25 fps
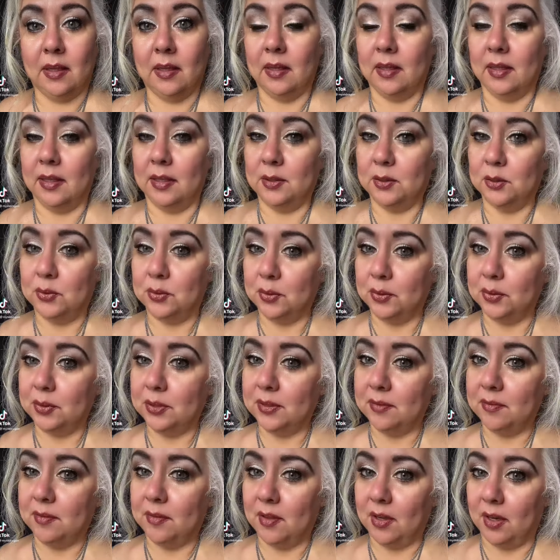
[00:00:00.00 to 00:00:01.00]

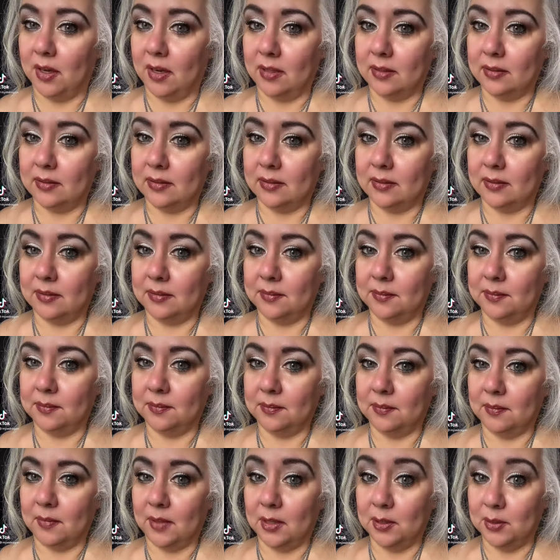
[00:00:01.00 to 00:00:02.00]
Intrusive thoughts.
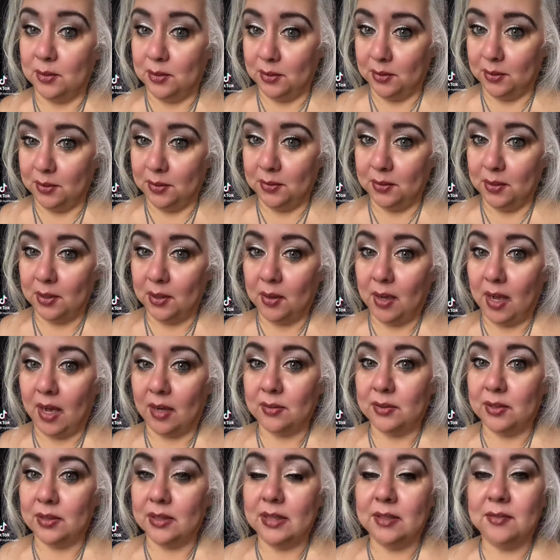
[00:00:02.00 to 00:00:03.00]
Do you know how
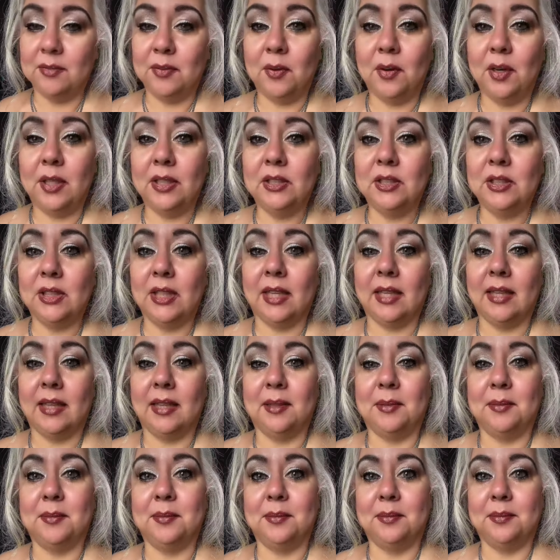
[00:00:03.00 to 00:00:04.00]
to differentiate
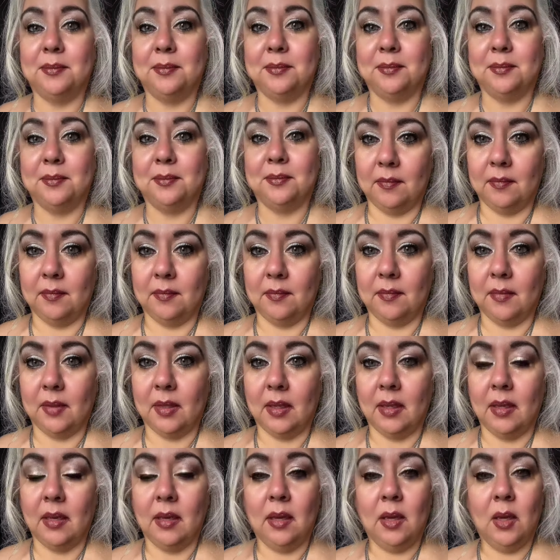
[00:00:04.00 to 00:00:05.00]
them?
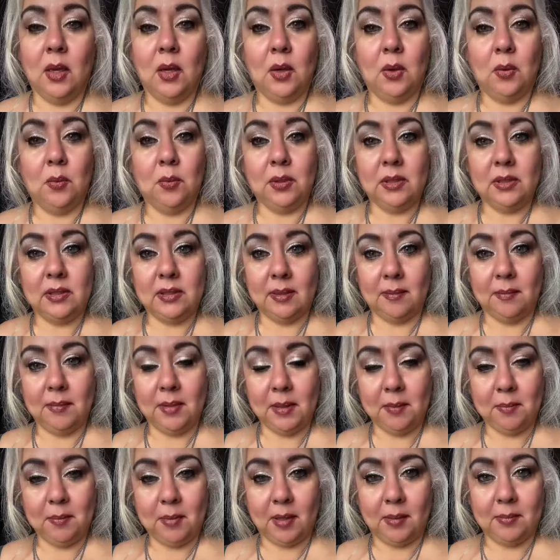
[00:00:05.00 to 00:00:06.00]
When
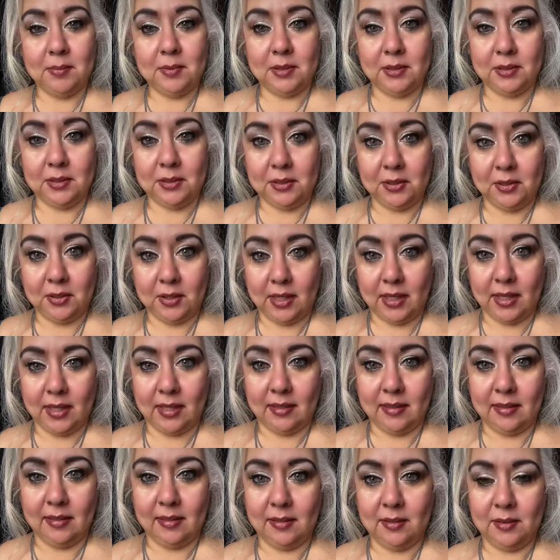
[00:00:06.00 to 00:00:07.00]
something pops into your
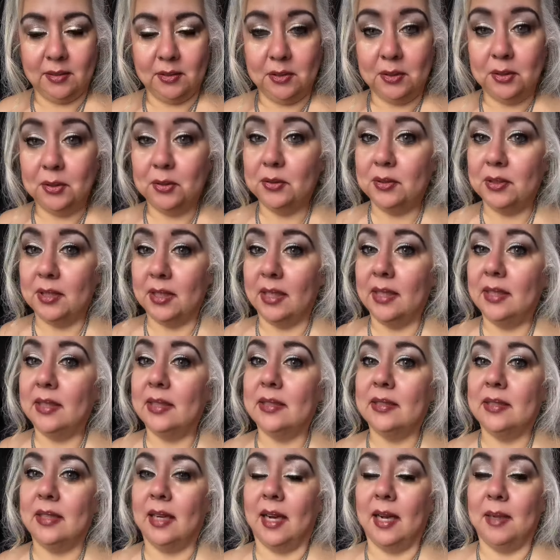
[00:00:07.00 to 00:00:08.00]
head, do you take the
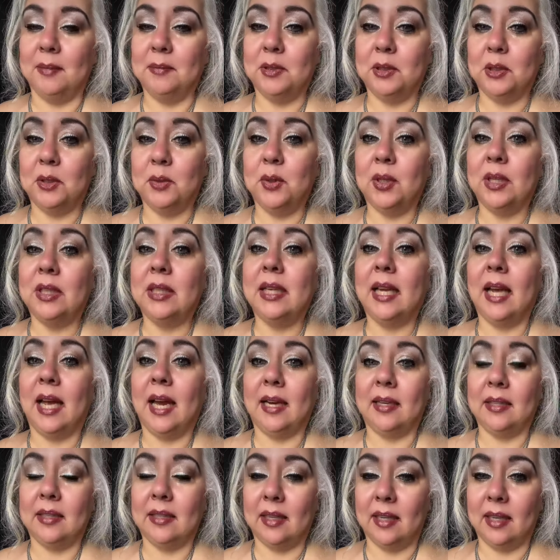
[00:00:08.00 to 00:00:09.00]
time to quickly
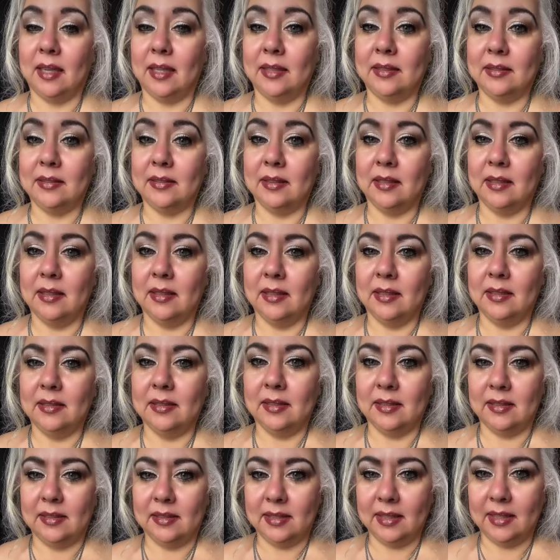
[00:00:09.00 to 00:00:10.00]
analyze
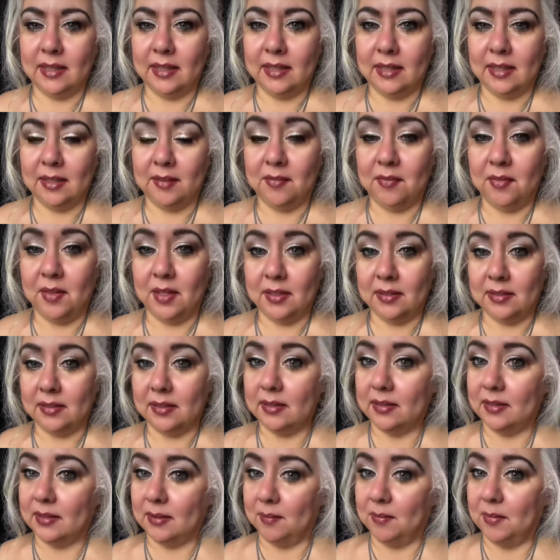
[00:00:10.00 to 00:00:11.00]
to see if this
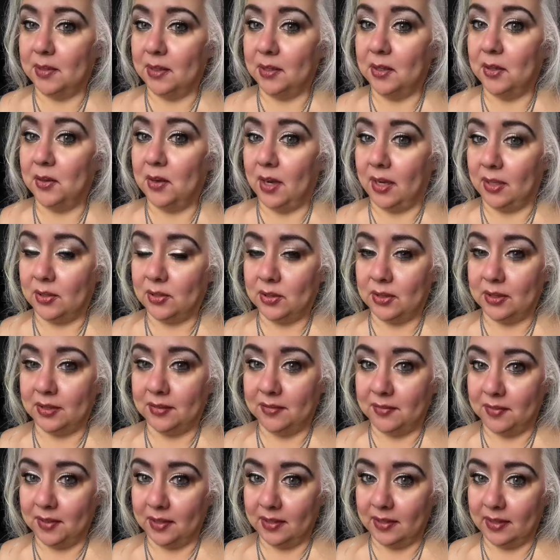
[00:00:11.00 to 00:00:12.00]
is something you're actually
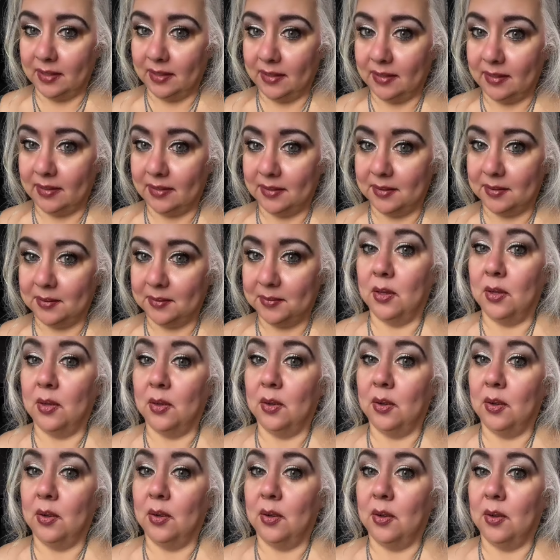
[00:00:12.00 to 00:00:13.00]
feeling
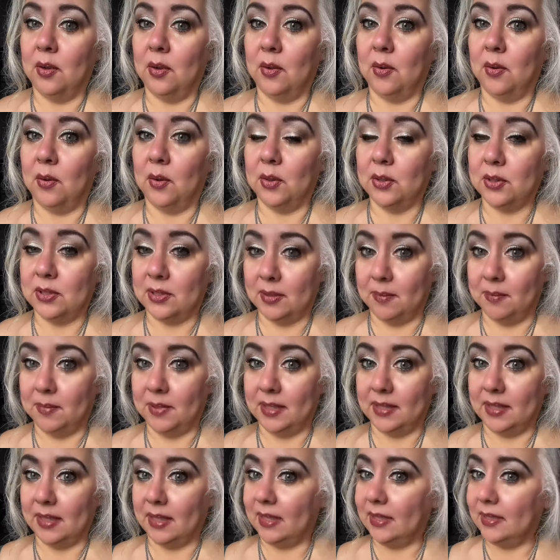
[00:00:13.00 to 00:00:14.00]
or
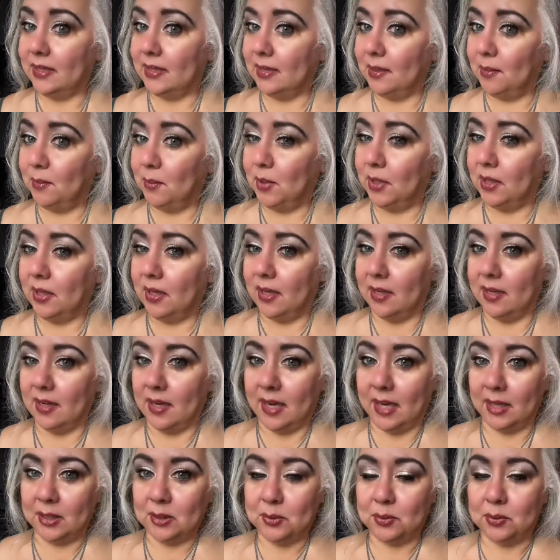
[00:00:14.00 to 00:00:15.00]
something that is somewhat
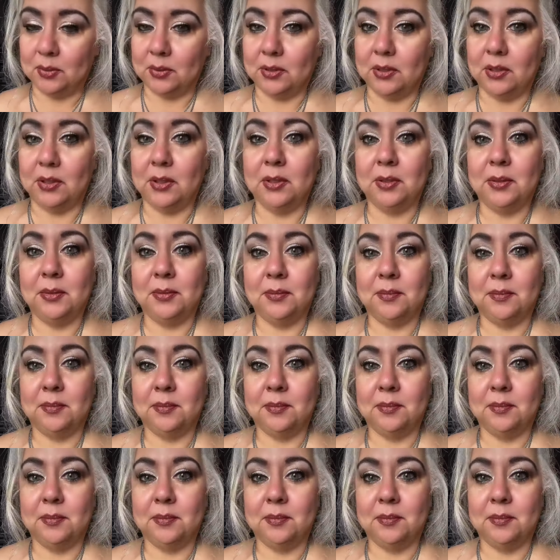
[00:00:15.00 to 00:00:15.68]
unnatural to you?